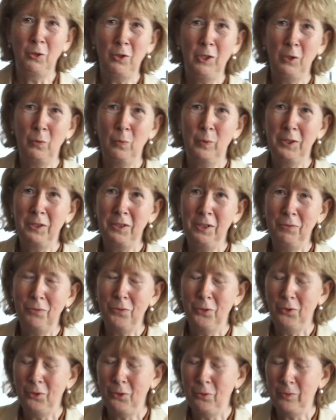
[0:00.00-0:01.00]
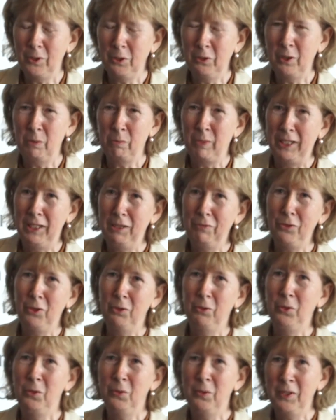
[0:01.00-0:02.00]
she's working for the Corona
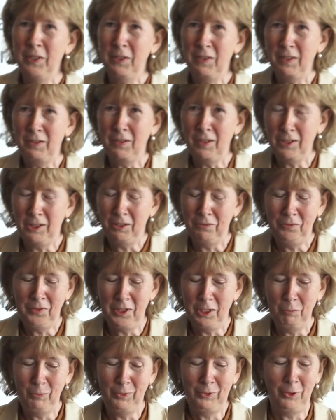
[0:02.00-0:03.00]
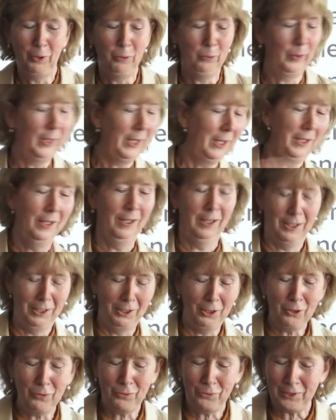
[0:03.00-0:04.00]
Behavioral Unit at RIVM. So a
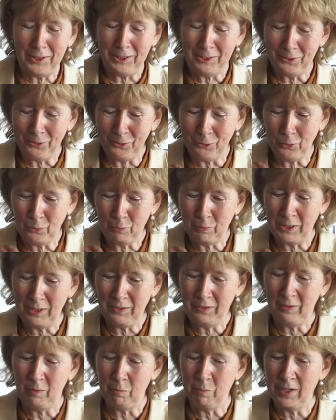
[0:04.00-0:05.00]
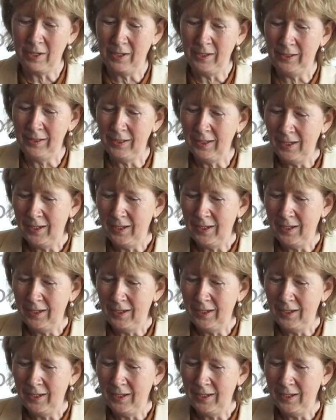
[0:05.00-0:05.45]
lot of fake news passing by.